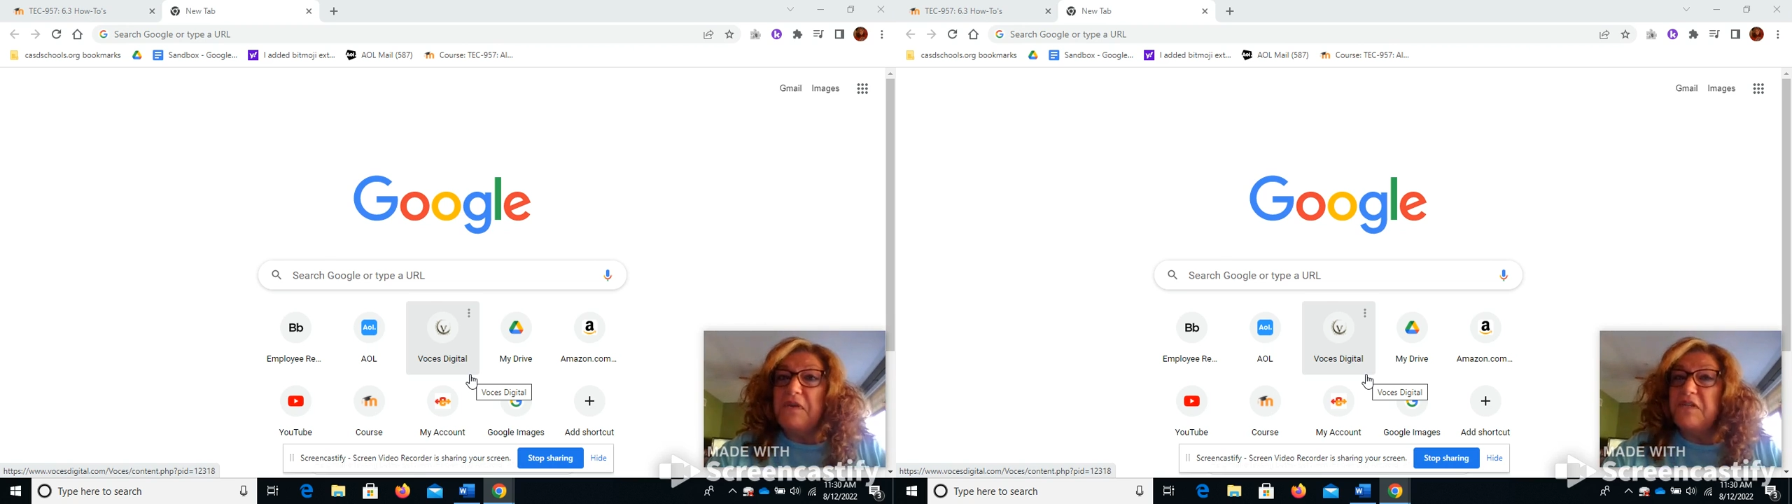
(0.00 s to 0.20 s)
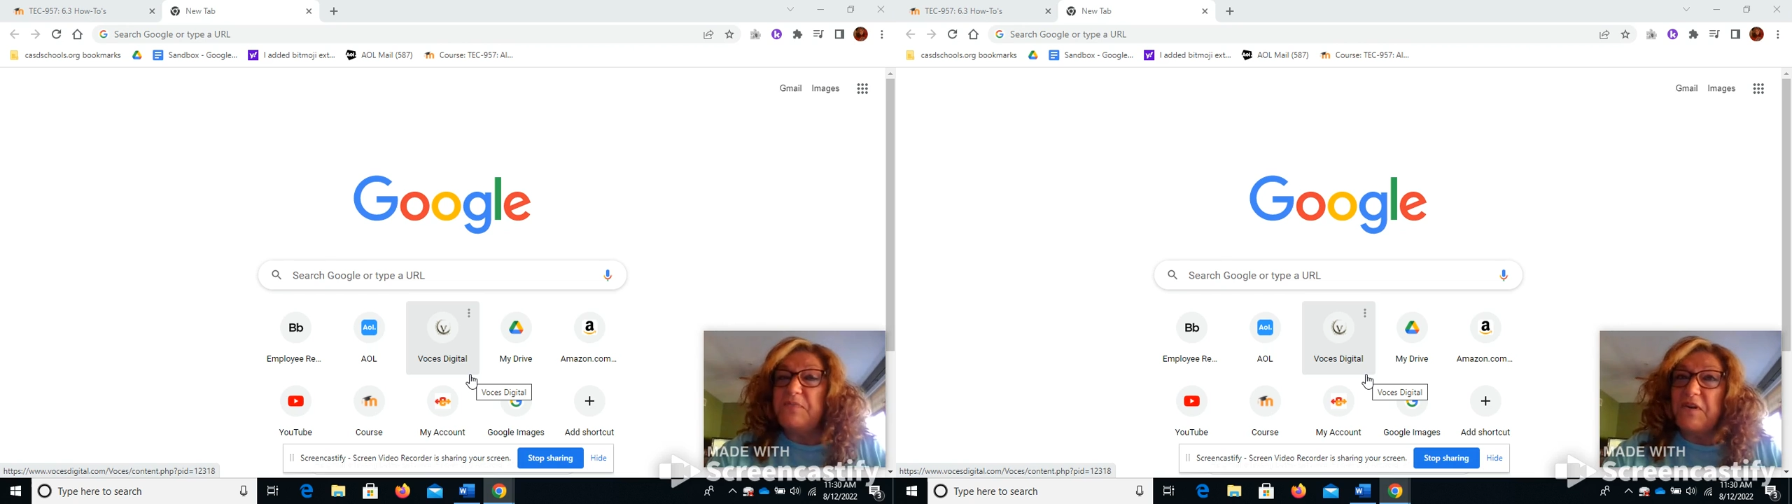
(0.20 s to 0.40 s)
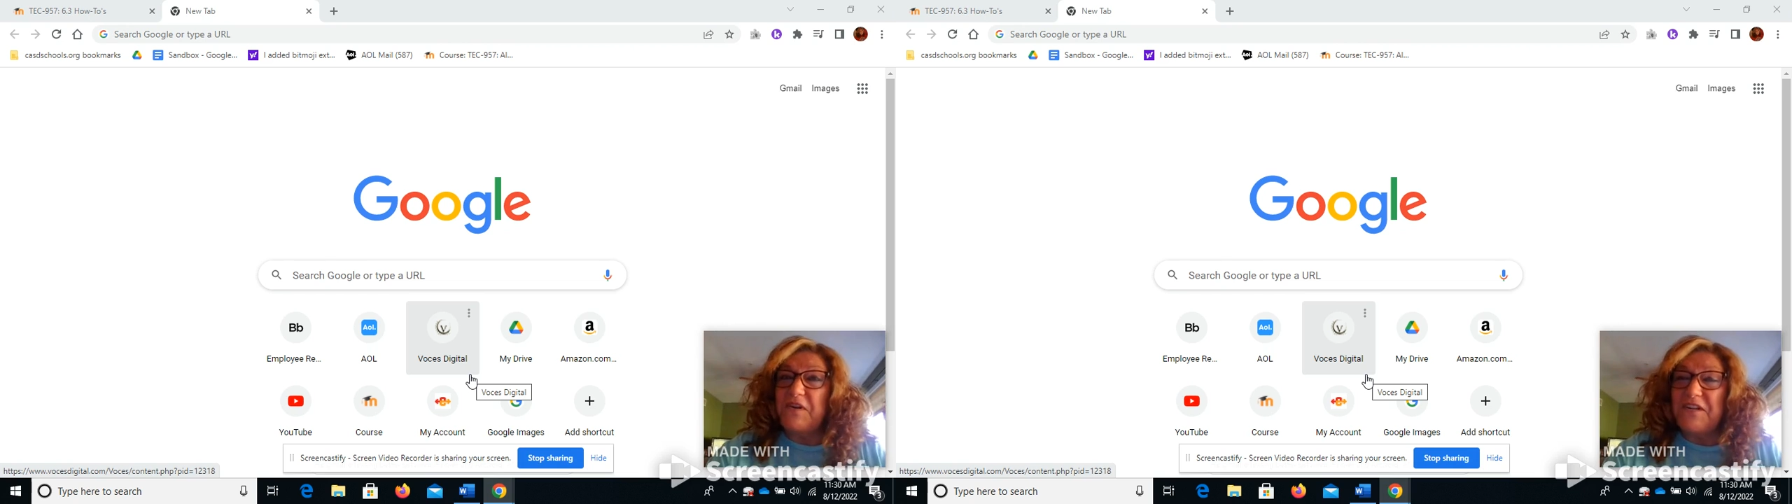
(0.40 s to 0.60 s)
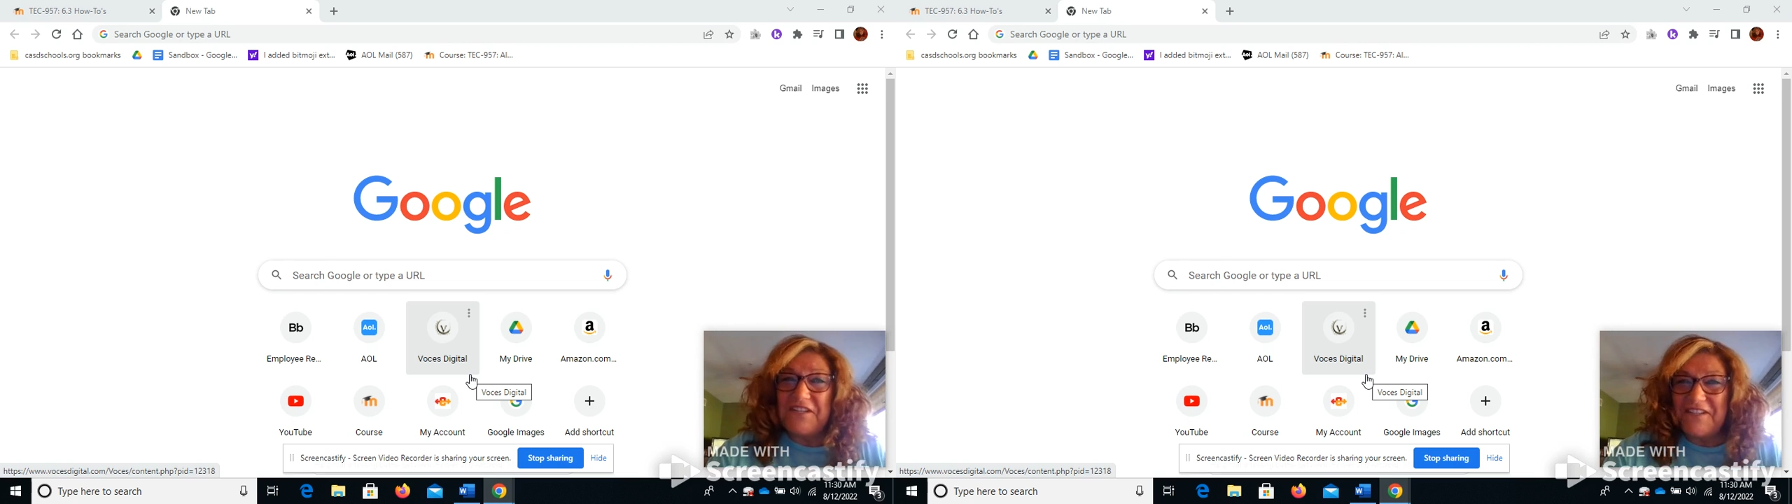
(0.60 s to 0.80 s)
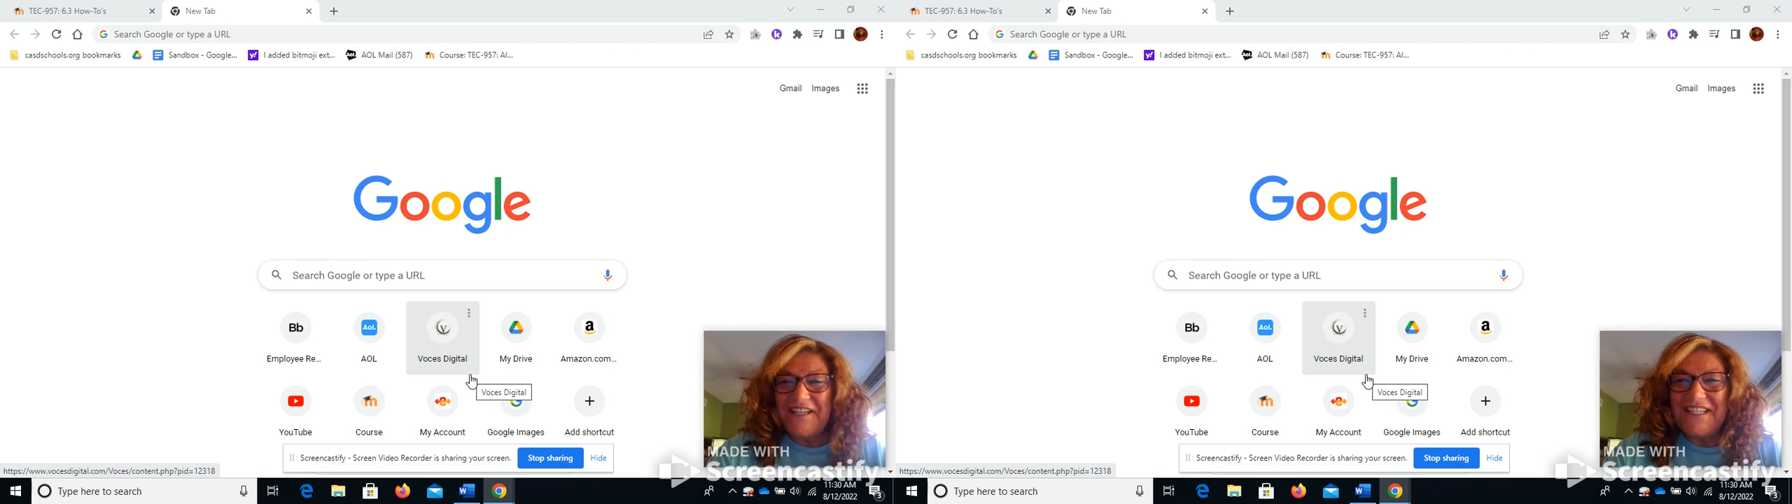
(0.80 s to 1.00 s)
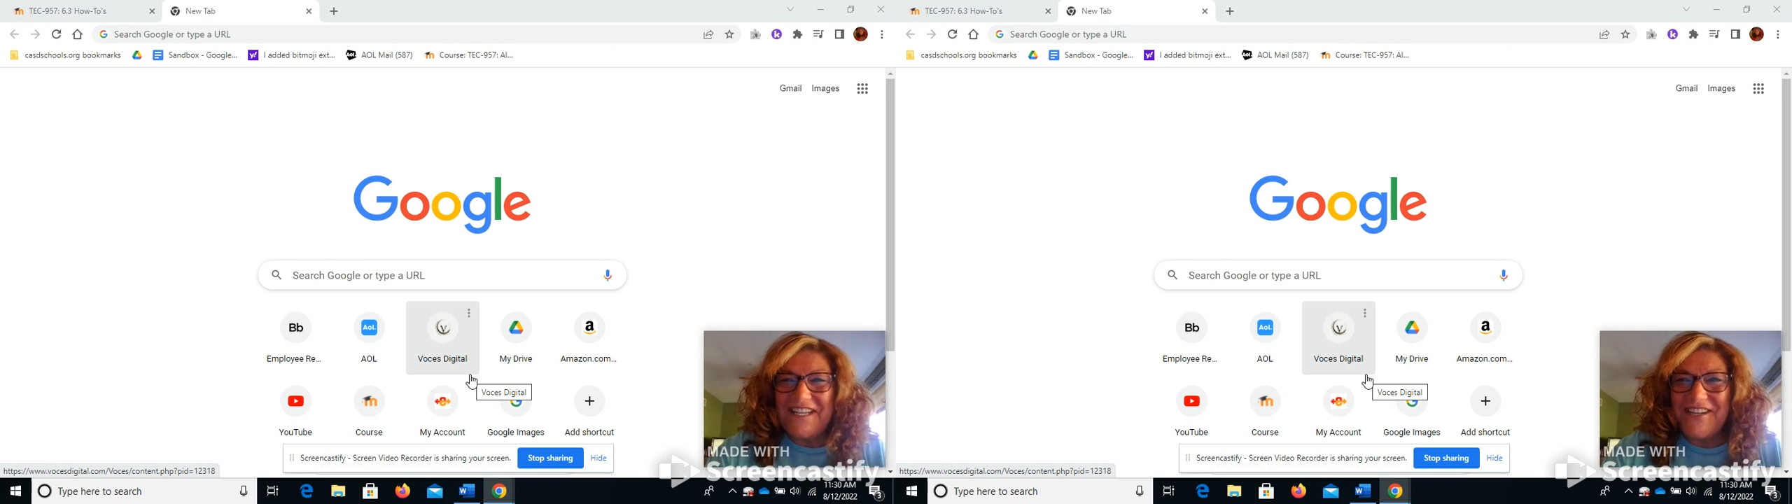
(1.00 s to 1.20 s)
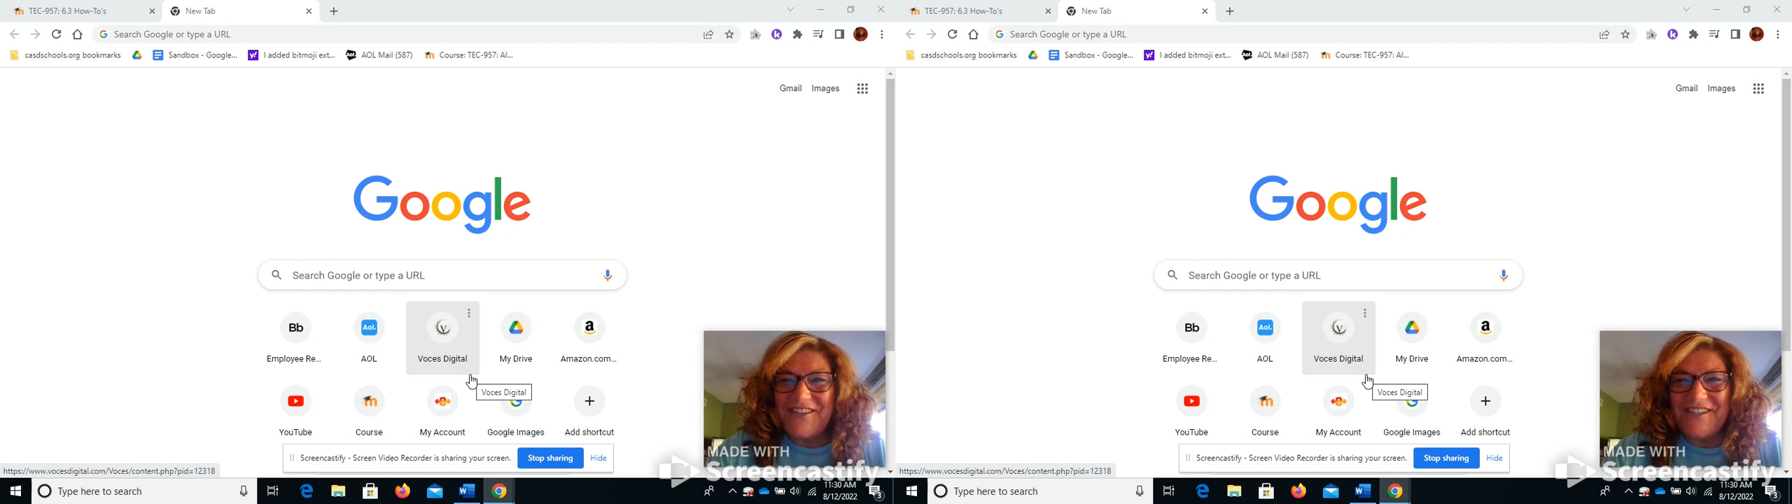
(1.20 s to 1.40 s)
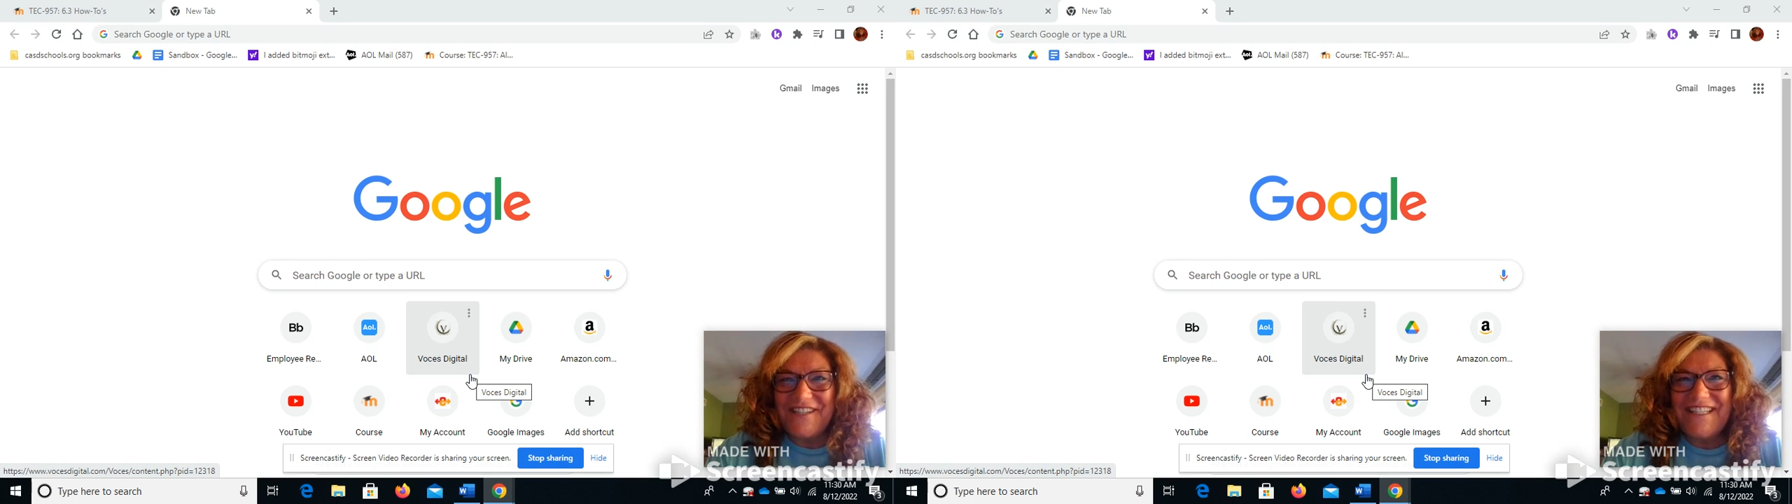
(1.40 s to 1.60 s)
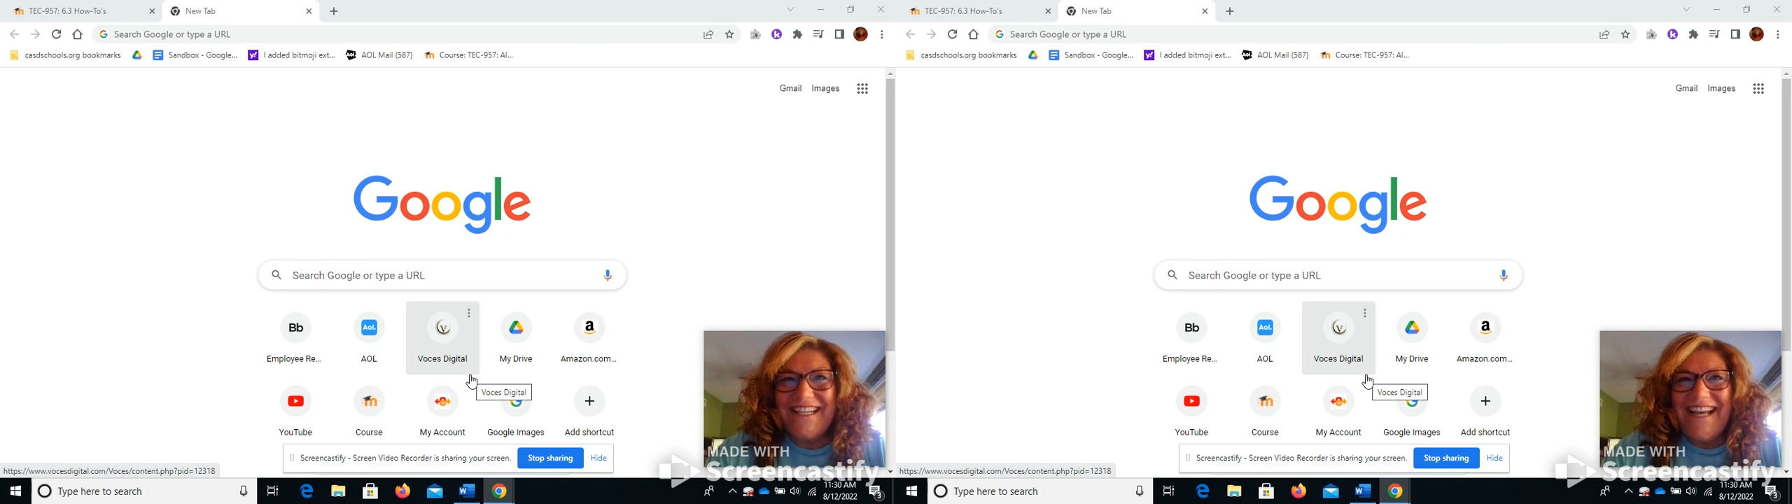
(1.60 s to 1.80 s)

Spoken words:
experienced teachers,